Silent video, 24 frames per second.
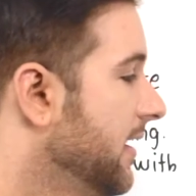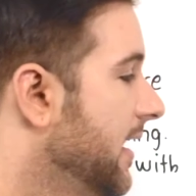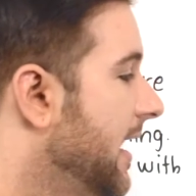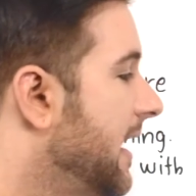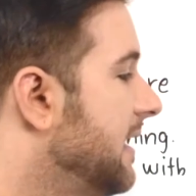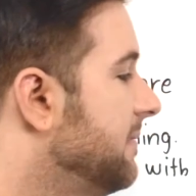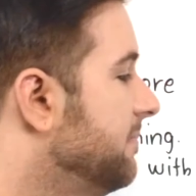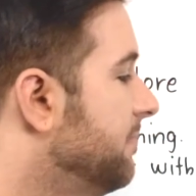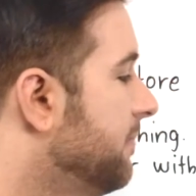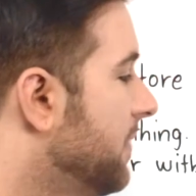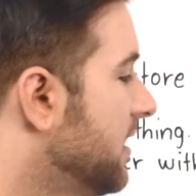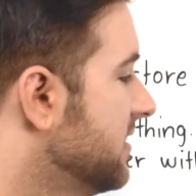
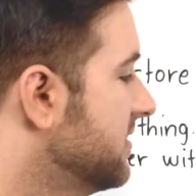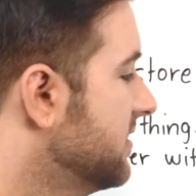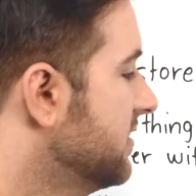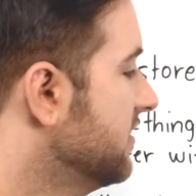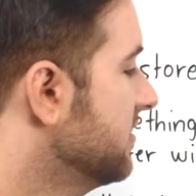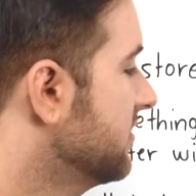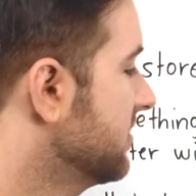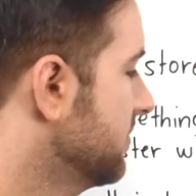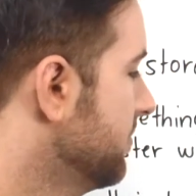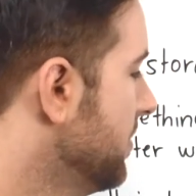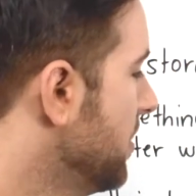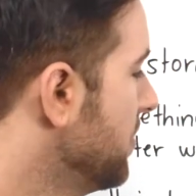I
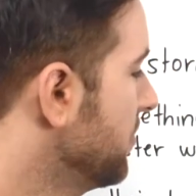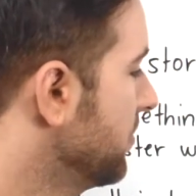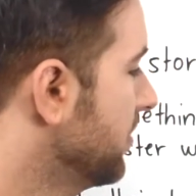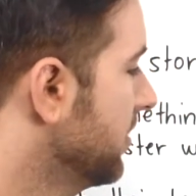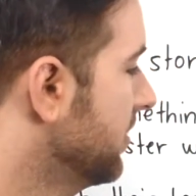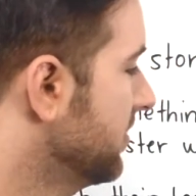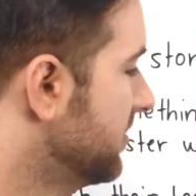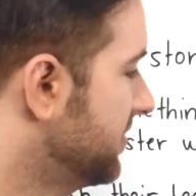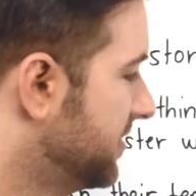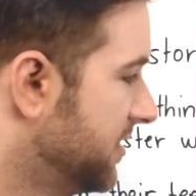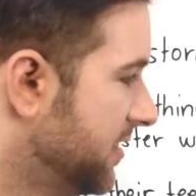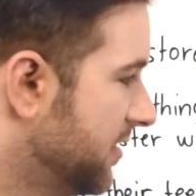mustn't smoke
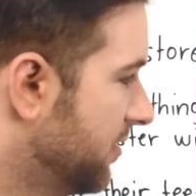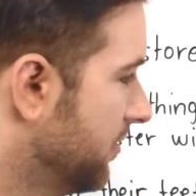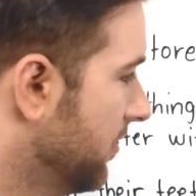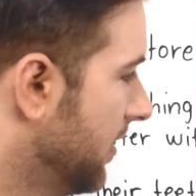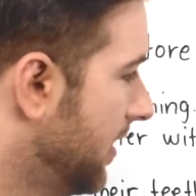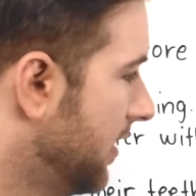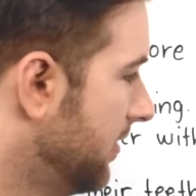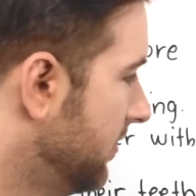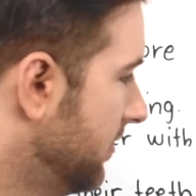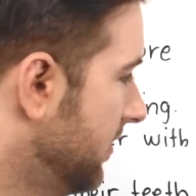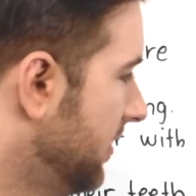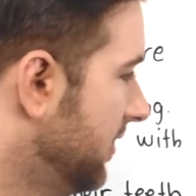a
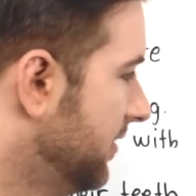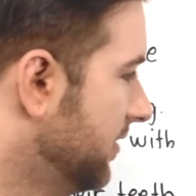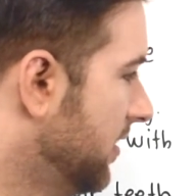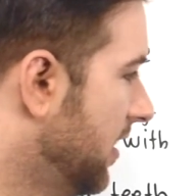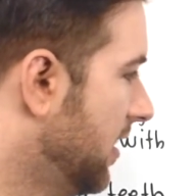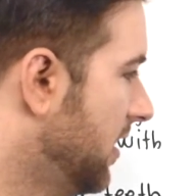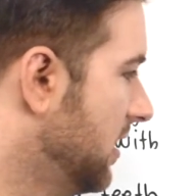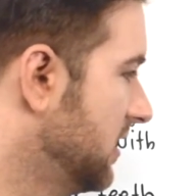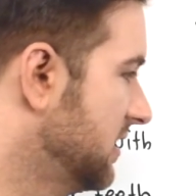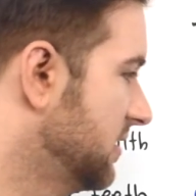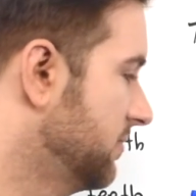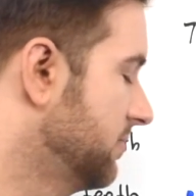cigarette in the
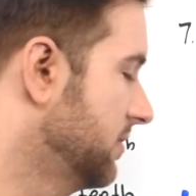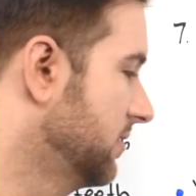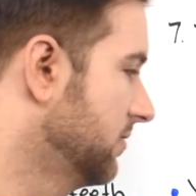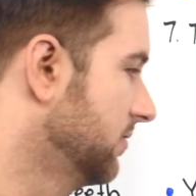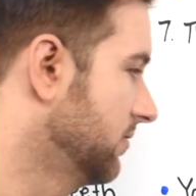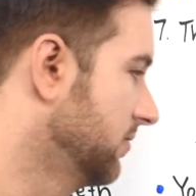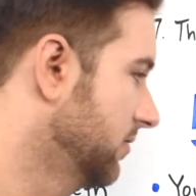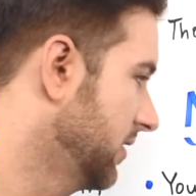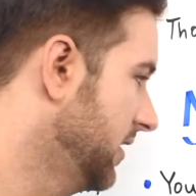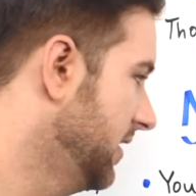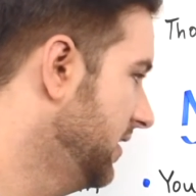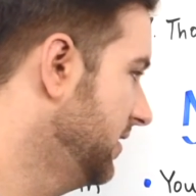hospital.
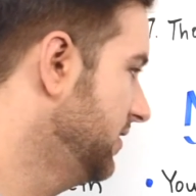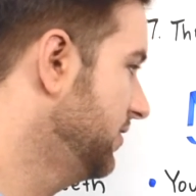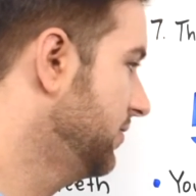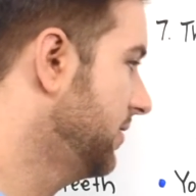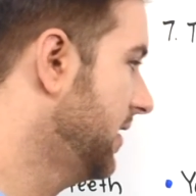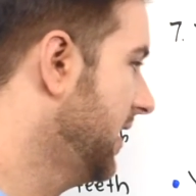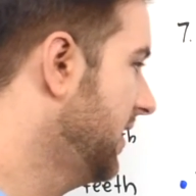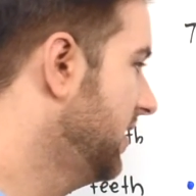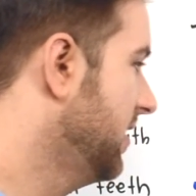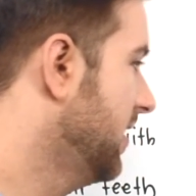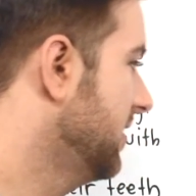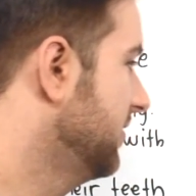Okay, you
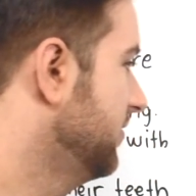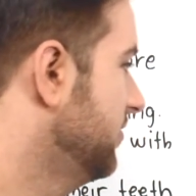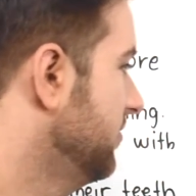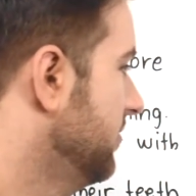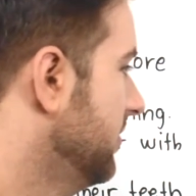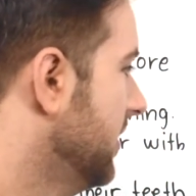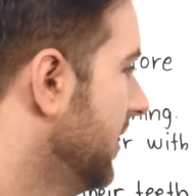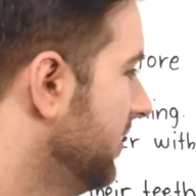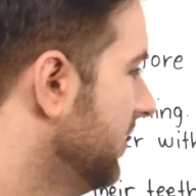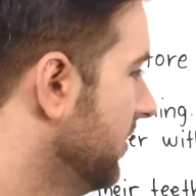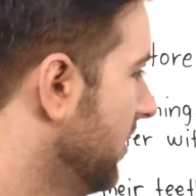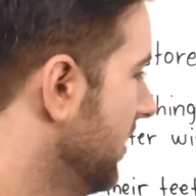cannot do
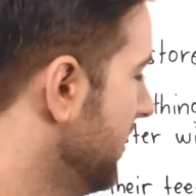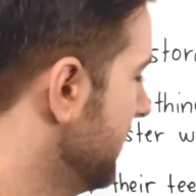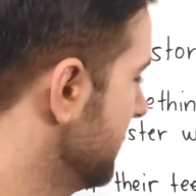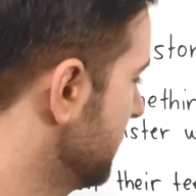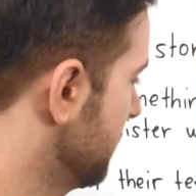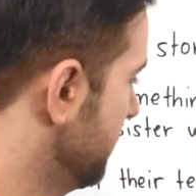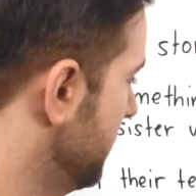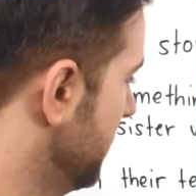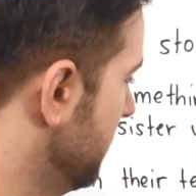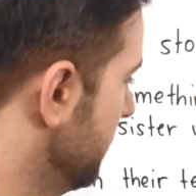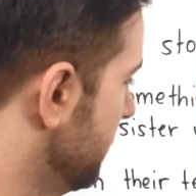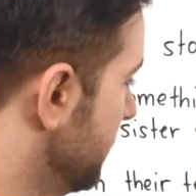that in
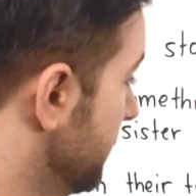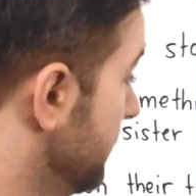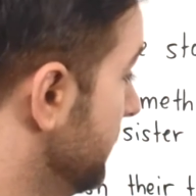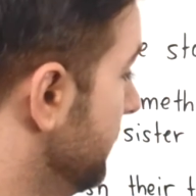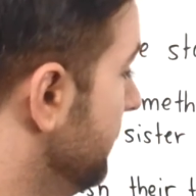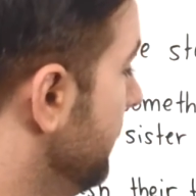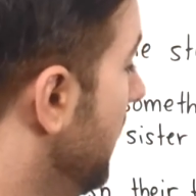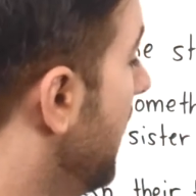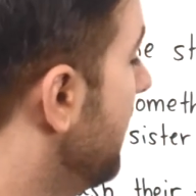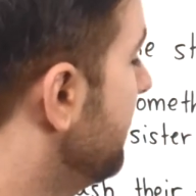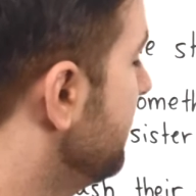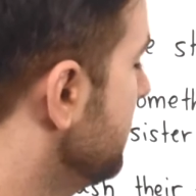hospitals,
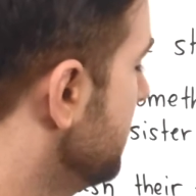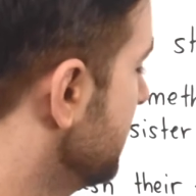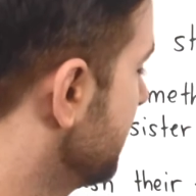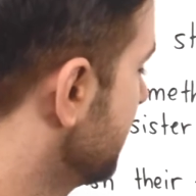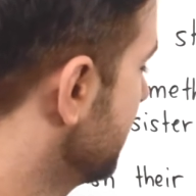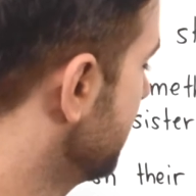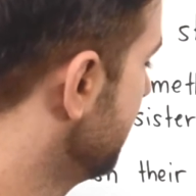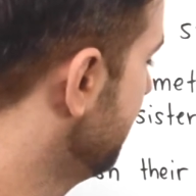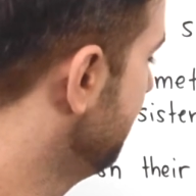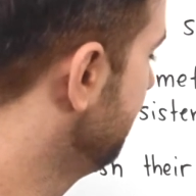obviously.